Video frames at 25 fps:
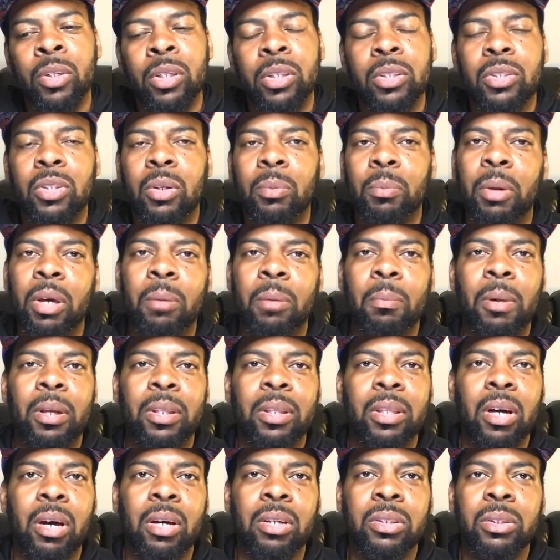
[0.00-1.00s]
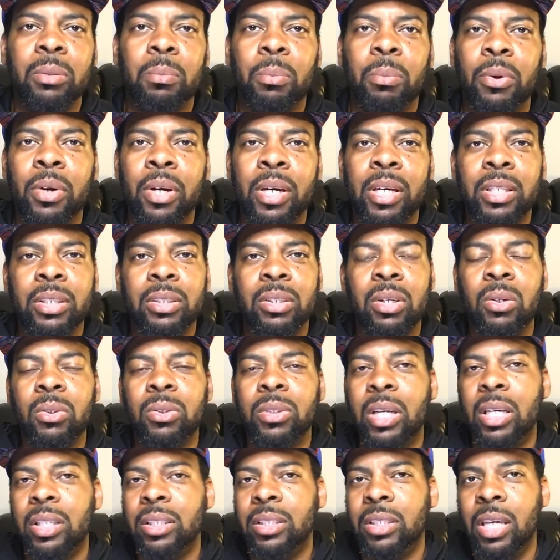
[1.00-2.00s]
So man, my thoughts and prayers goes
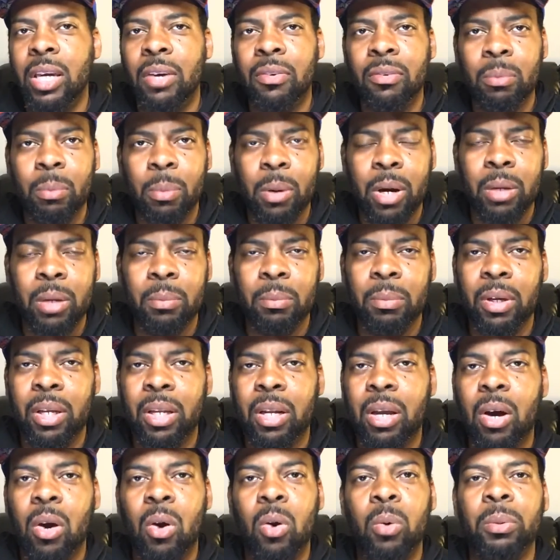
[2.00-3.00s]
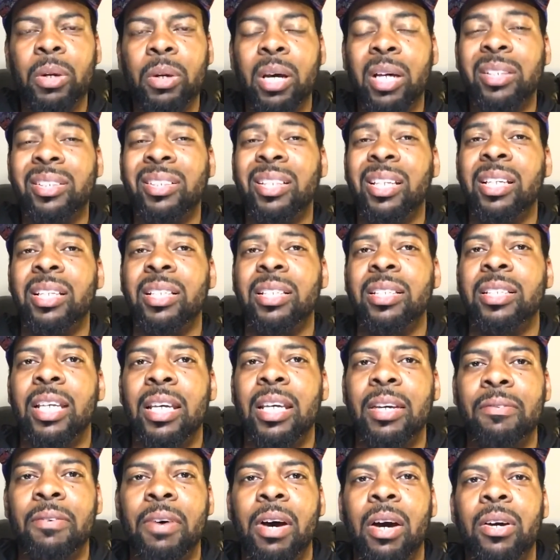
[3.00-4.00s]
out to everybody, man. I hope y'all staying
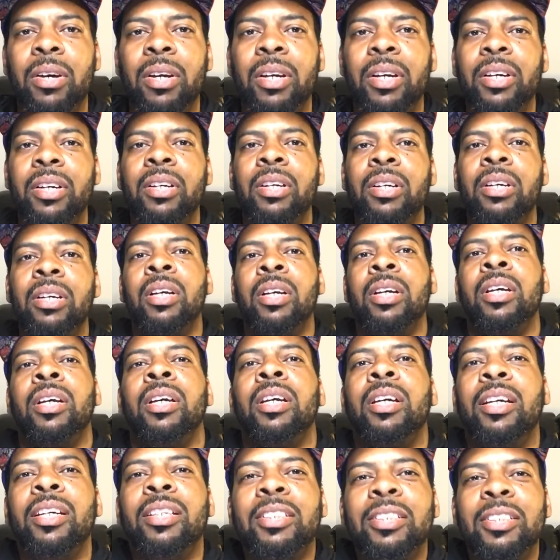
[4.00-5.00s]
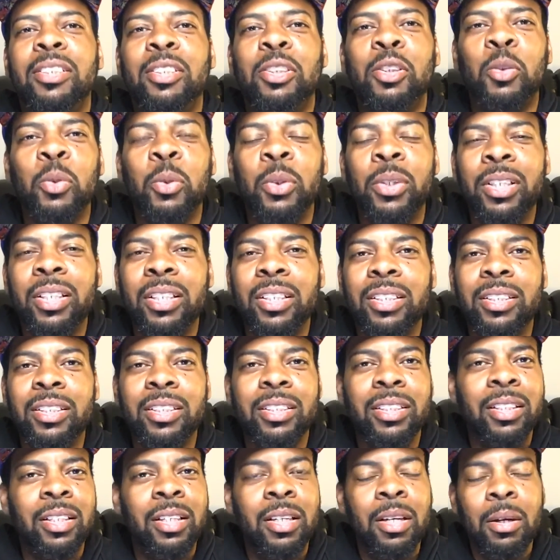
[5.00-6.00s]
safe out here in these
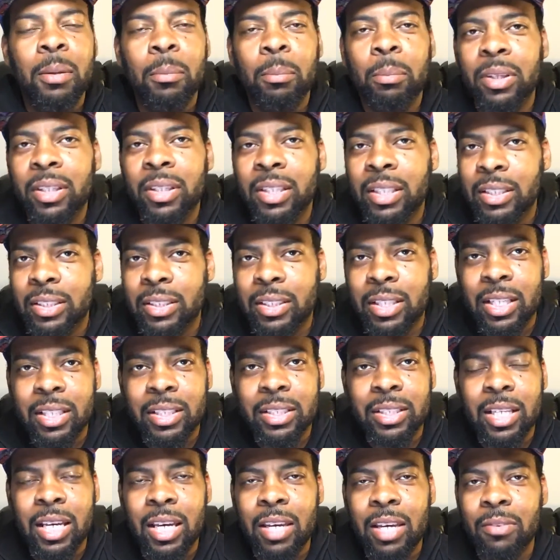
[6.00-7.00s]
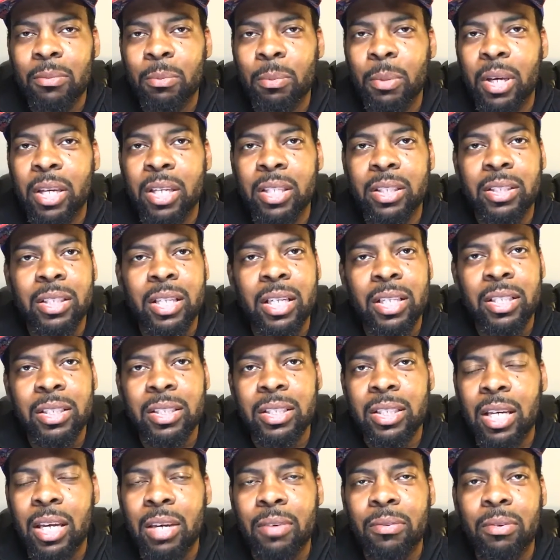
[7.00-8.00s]
streets. Please stay safe, man. Stay
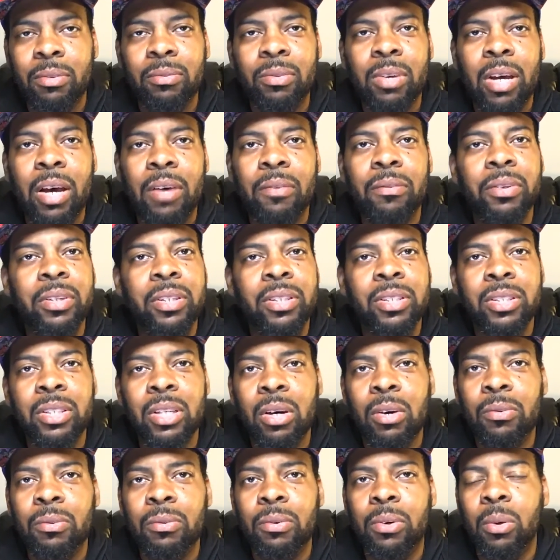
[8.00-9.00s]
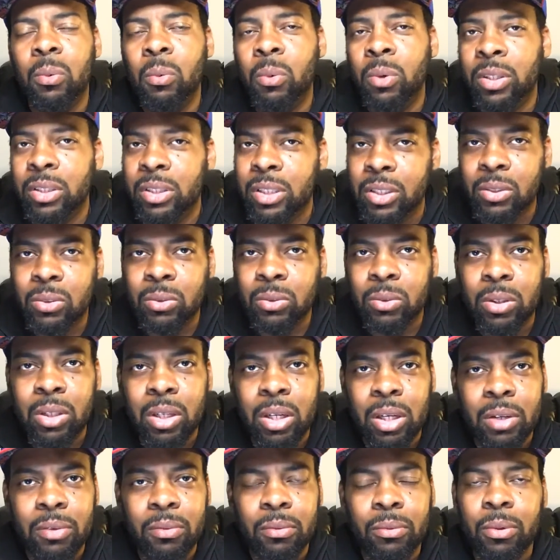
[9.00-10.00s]
safe, if not for yourself, for the ones that you
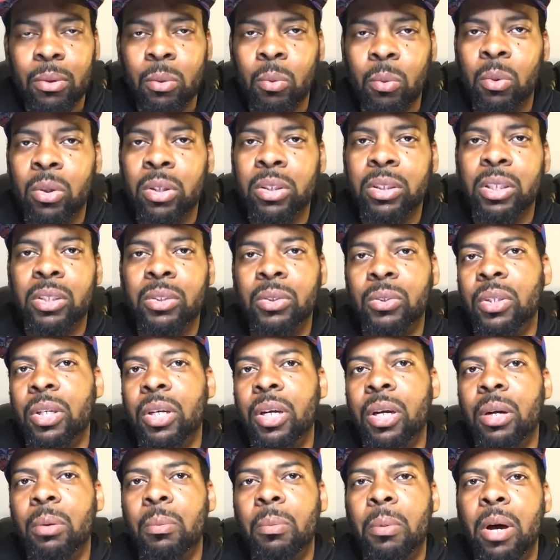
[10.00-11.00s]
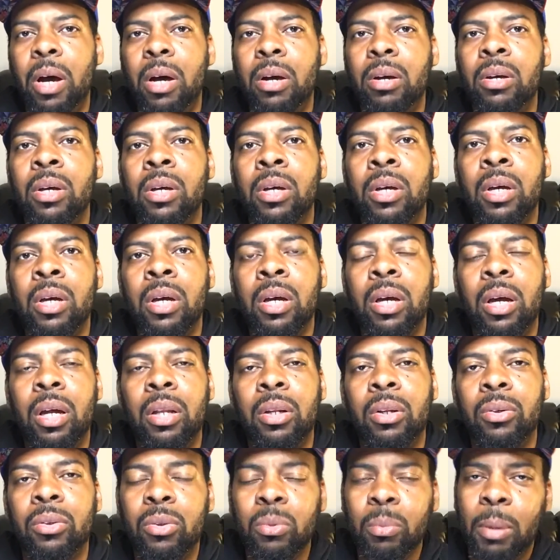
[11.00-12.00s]
love and for the ones that you care about. I
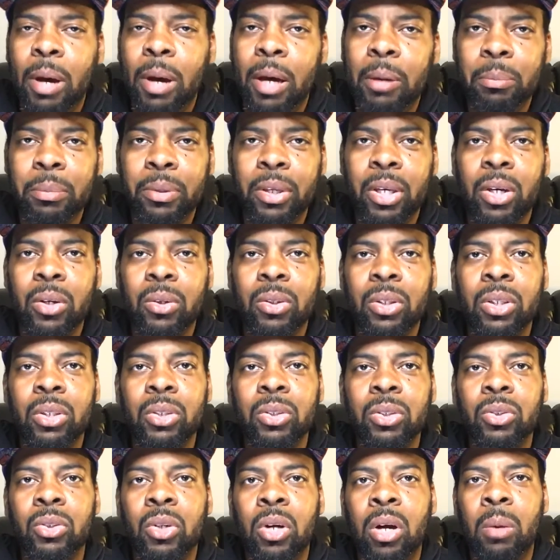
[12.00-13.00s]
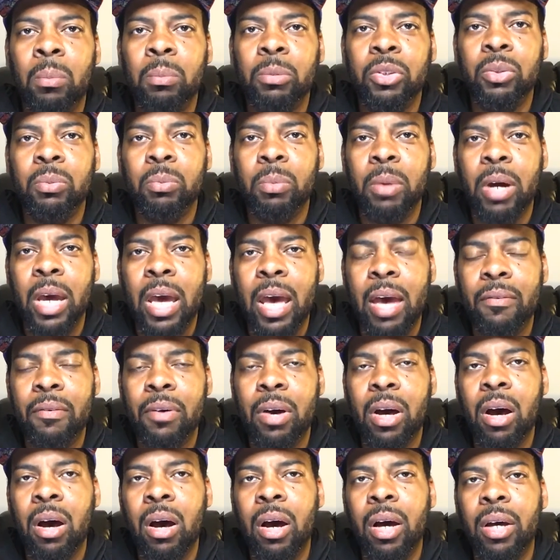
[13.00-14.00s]
know you might be healthy and strong, but you might have an
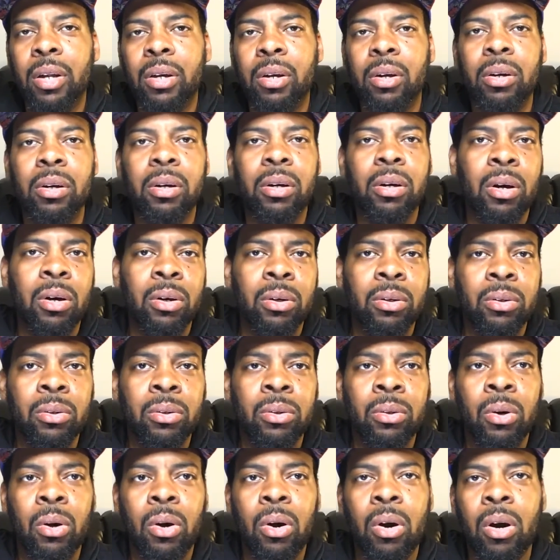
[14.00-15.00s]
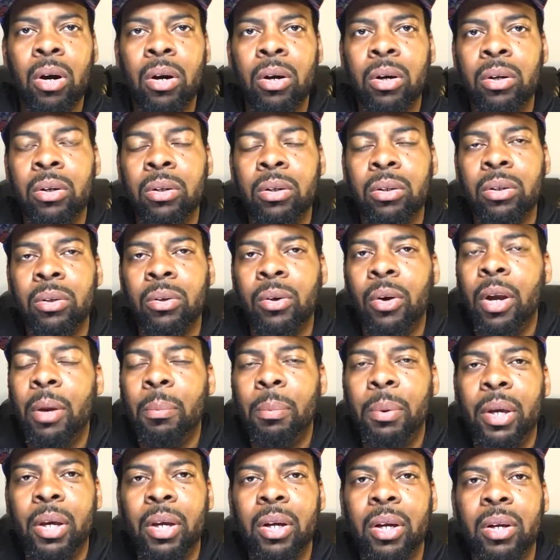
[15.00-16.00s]
aunt or uncle or a
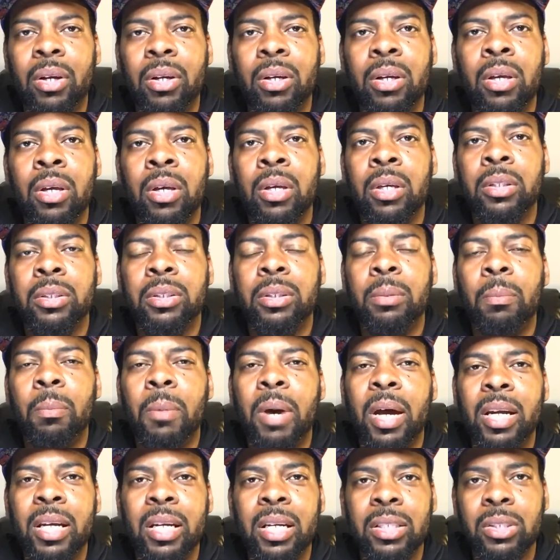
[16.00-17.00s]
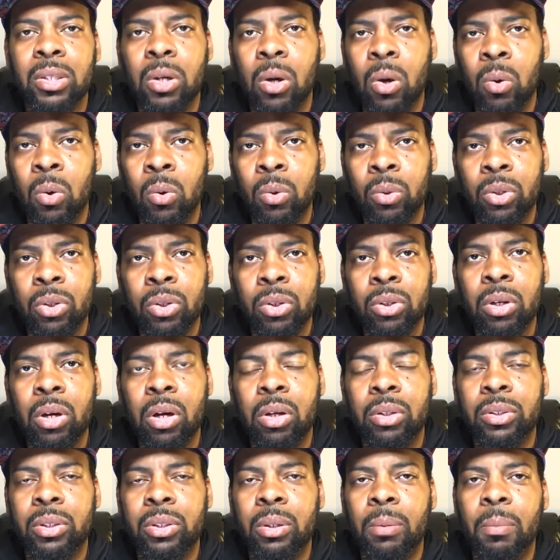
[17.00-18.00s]
grandparent, somebody that's older
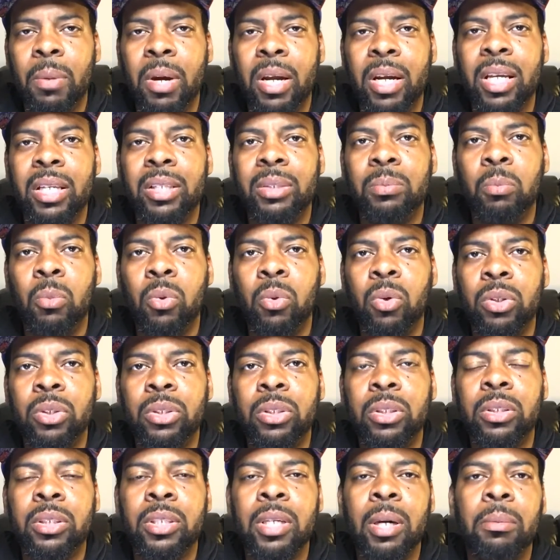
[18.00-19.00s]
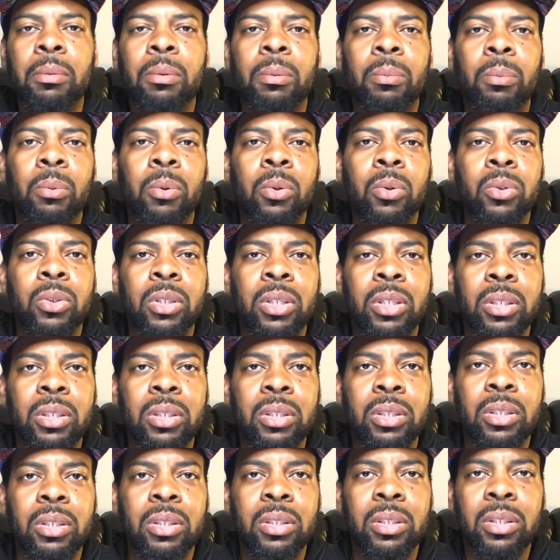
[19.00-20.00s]
or somebody that's more susceptible to
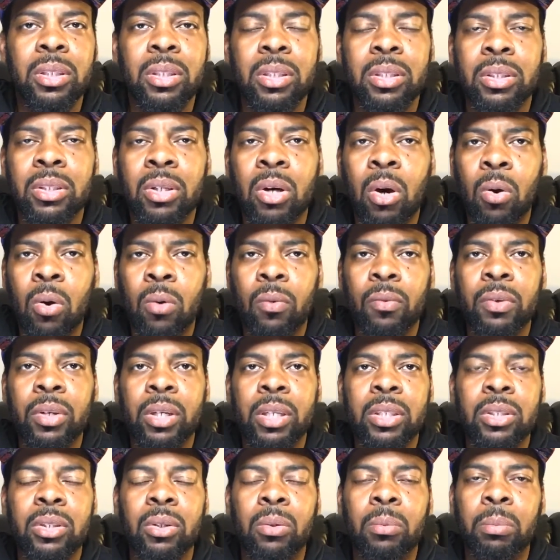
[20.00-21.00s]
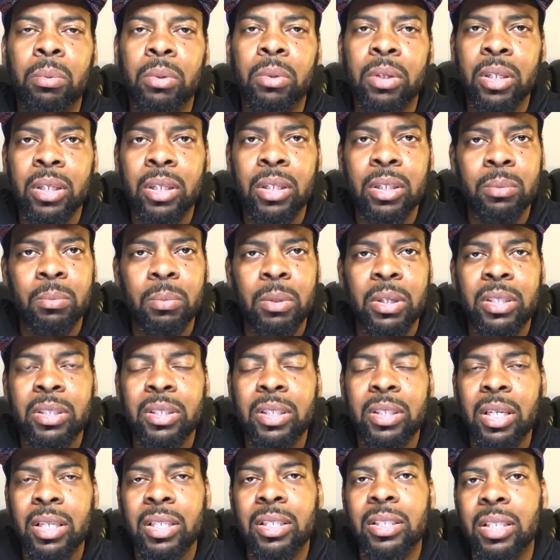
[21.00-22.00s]
this COVID. So please, man,
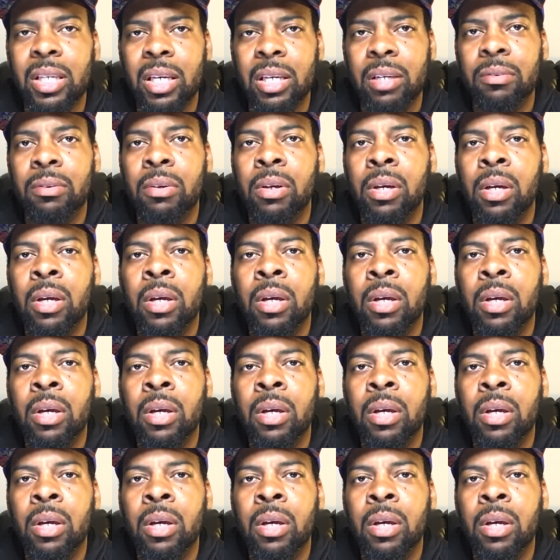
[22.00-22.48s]
stay safe.